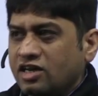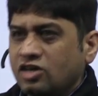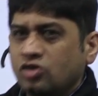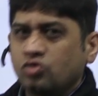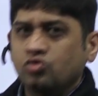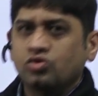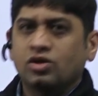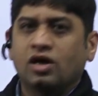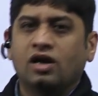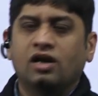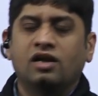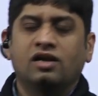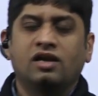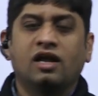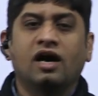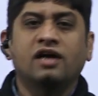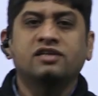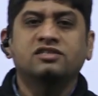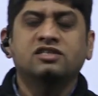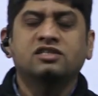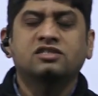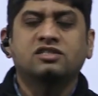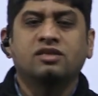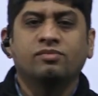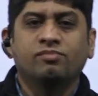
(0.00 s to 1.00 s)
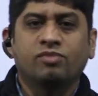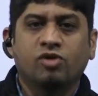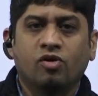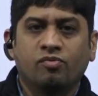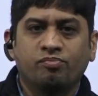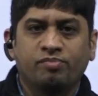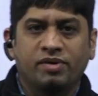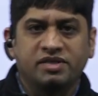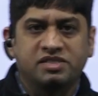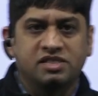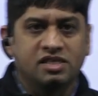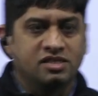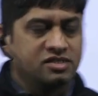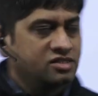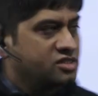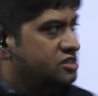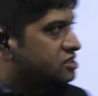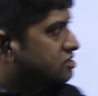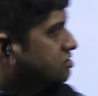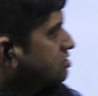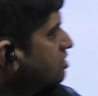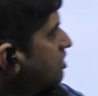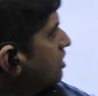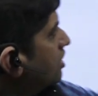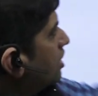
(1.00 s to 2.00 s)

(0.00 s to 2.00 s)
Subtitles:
to the largest number of passengers?